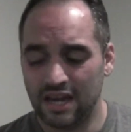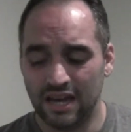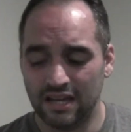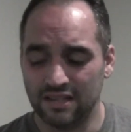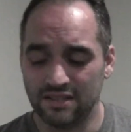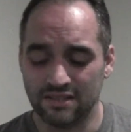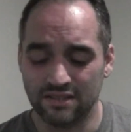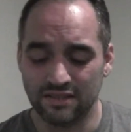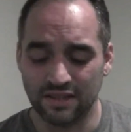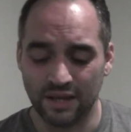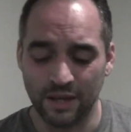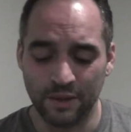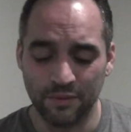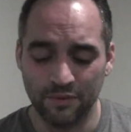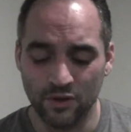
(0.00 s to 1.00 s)
And
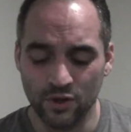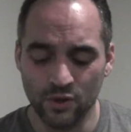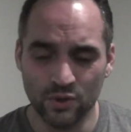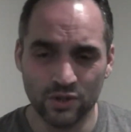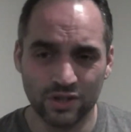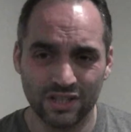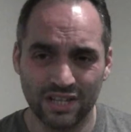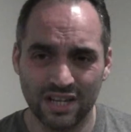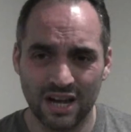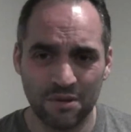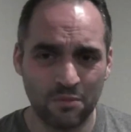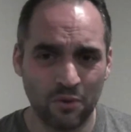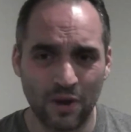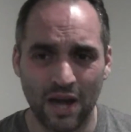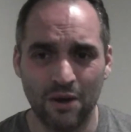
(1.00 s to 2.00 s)
like, usually
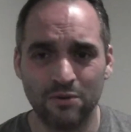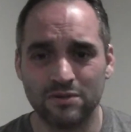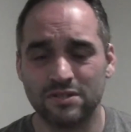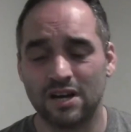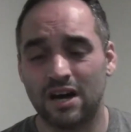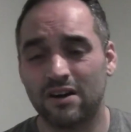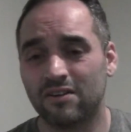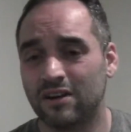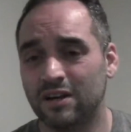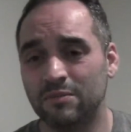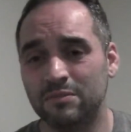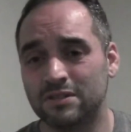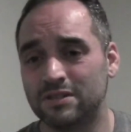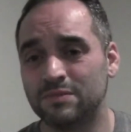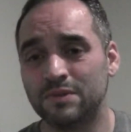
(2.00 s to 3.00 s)
I'm okay with
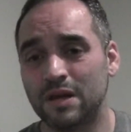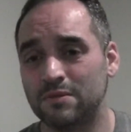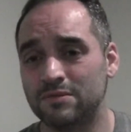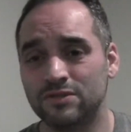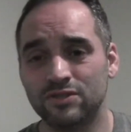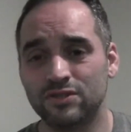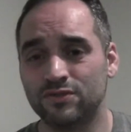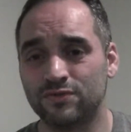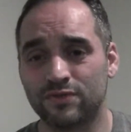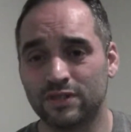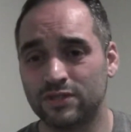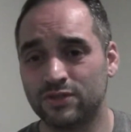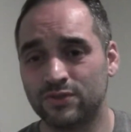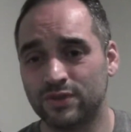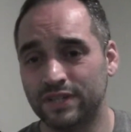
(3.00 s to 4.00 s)
soldering, but sometimes it's just
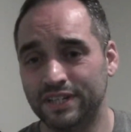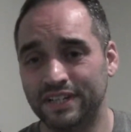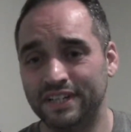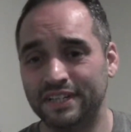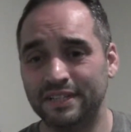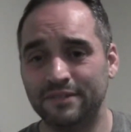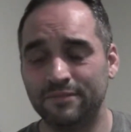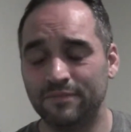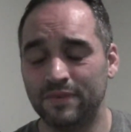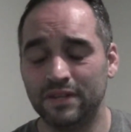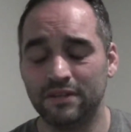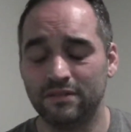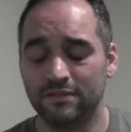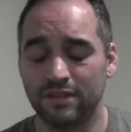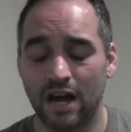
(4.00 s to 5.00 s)
frustrating
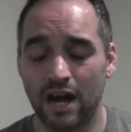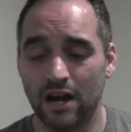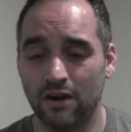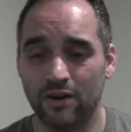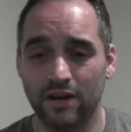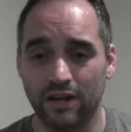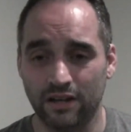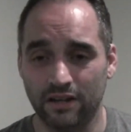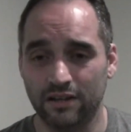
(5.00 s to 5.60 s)
and tiring.